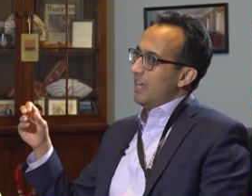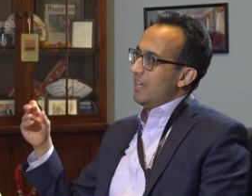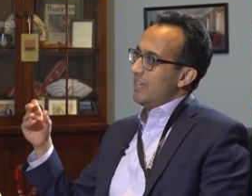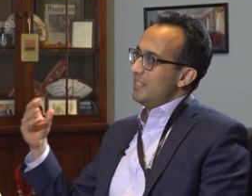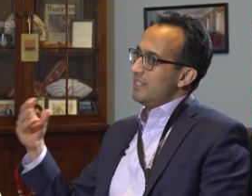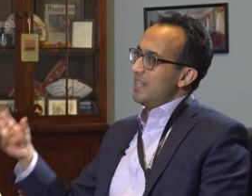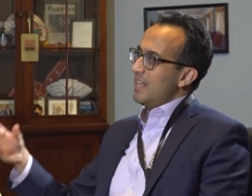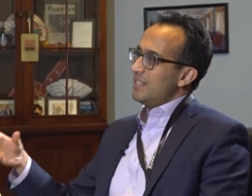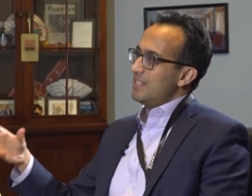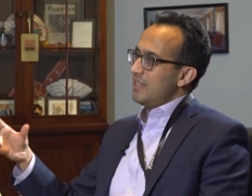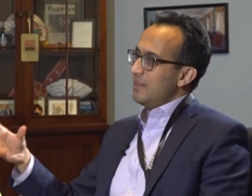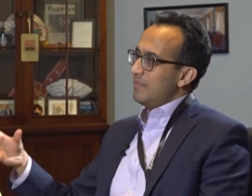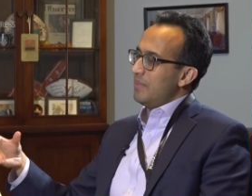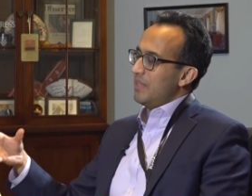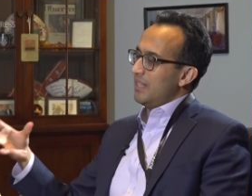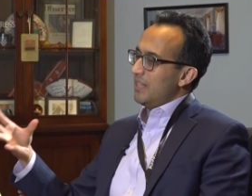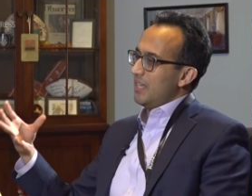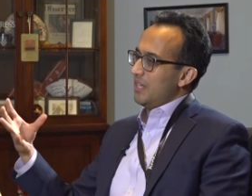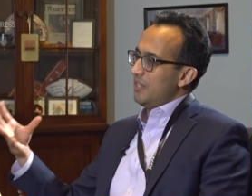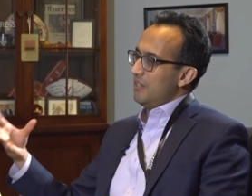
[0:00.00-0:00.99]
is that
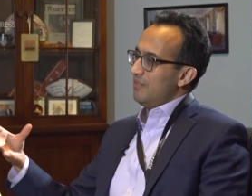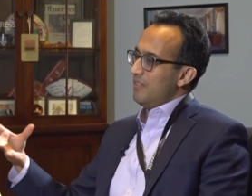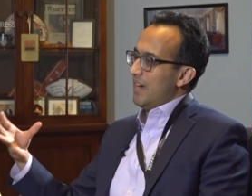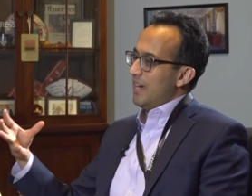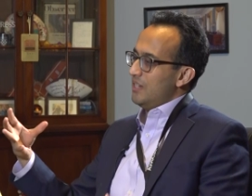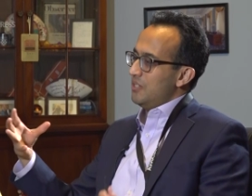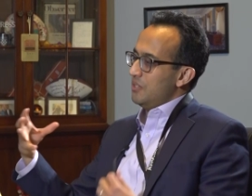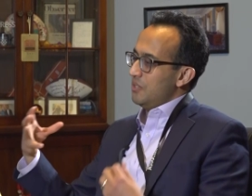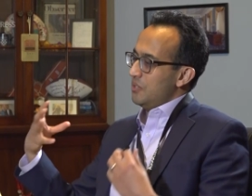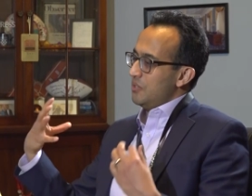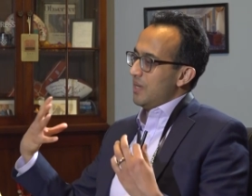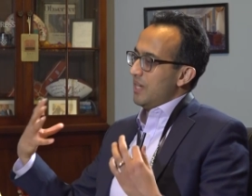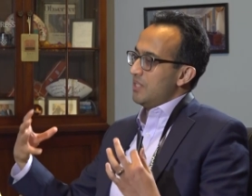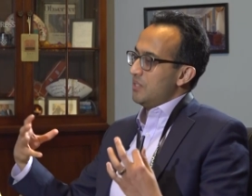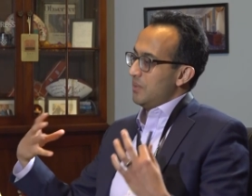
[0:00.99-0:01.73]
something that you've had to address